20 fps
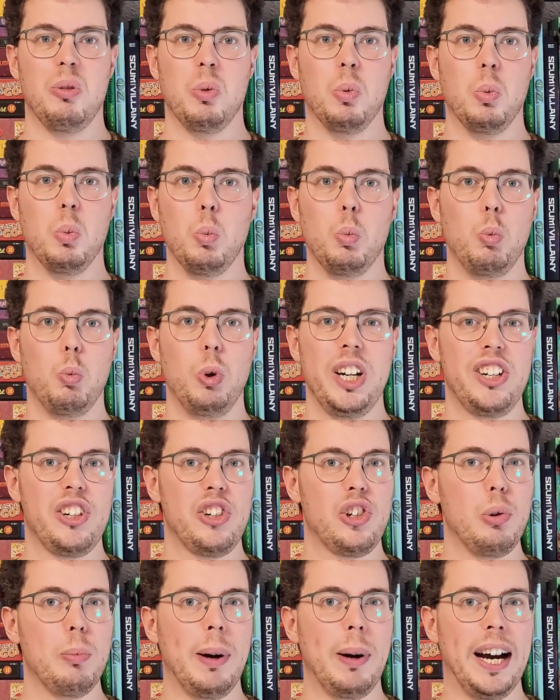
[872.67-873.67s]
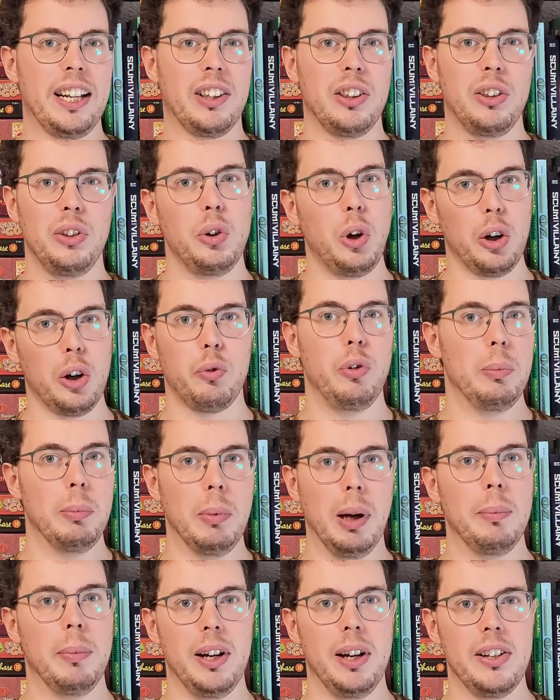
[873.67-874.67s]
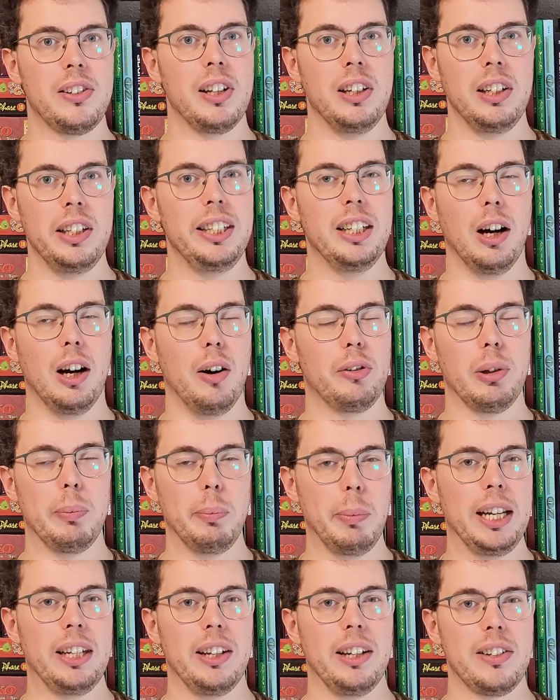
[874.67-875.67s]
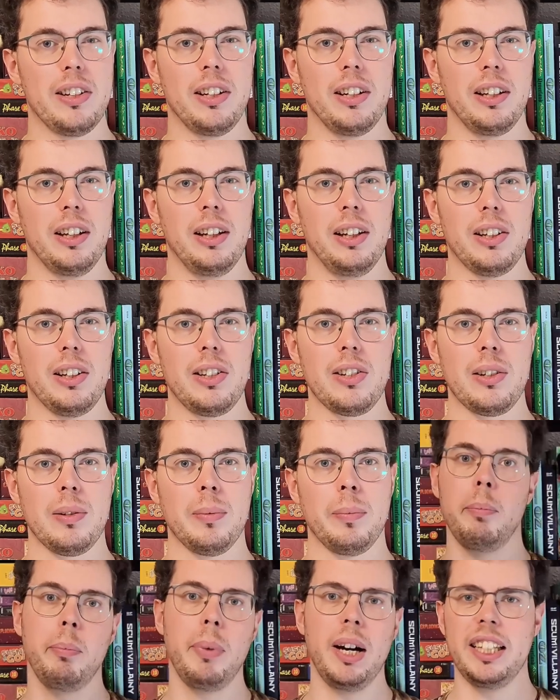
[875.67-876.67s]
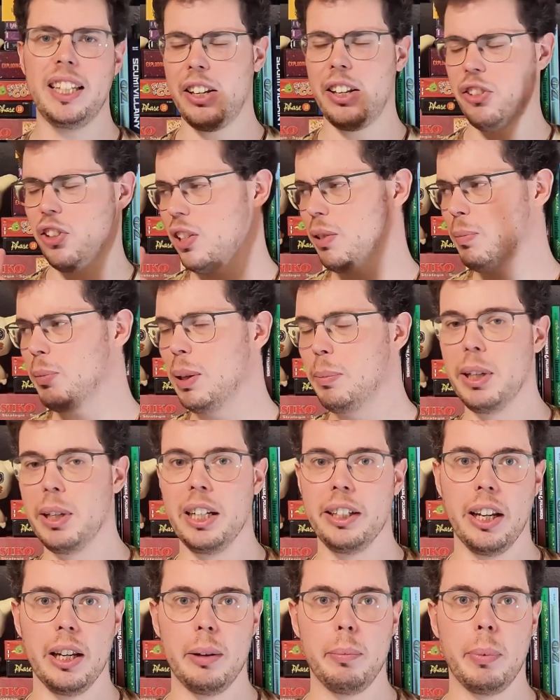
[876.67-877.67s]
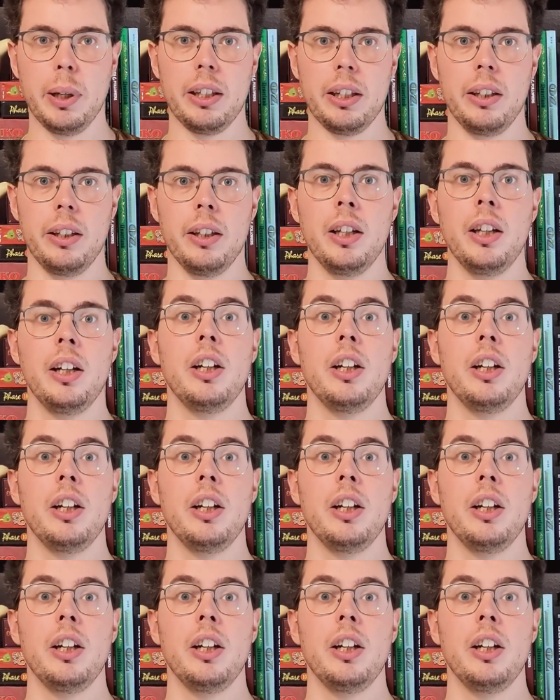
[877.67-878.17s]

which you might not remember is the leader of the bandits in the hills. But that's just me being nitpicky.